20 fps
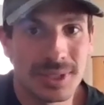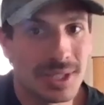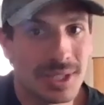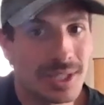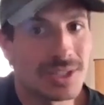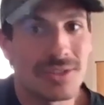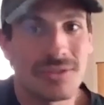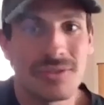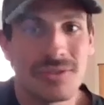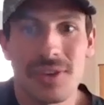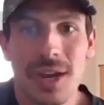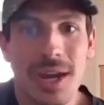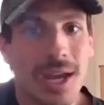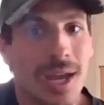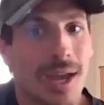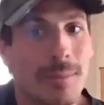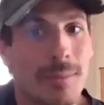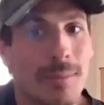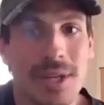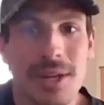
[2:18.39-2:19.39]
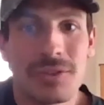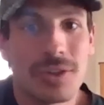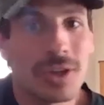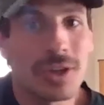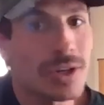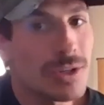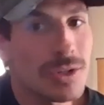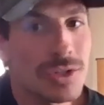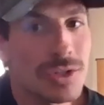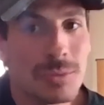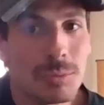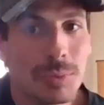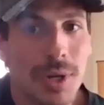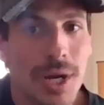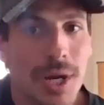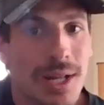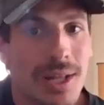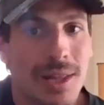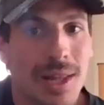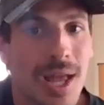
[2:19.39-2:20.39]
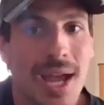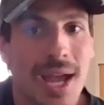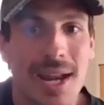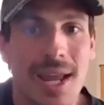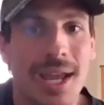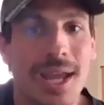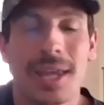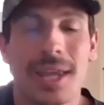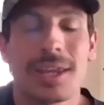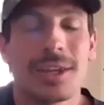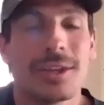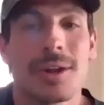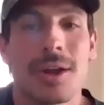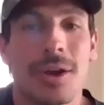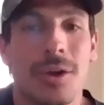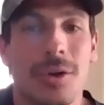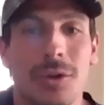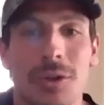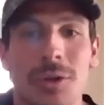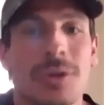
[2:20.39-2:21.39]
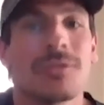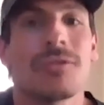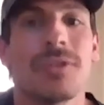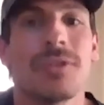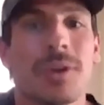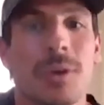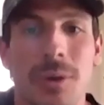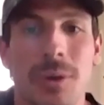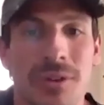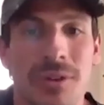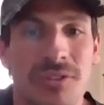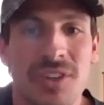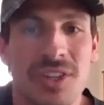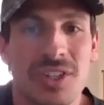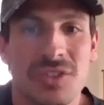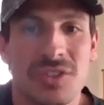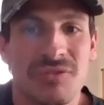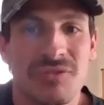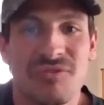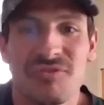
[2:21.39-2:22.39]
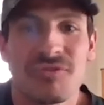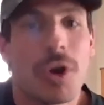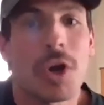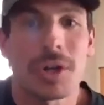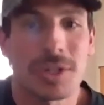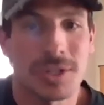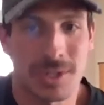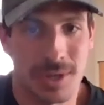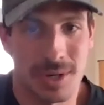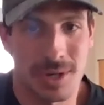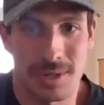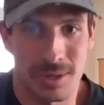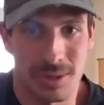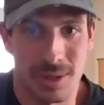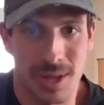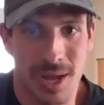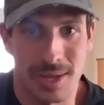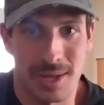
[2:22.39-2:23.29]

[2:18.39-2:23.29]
If you're using braided line, you can feel when a fish farts on your line.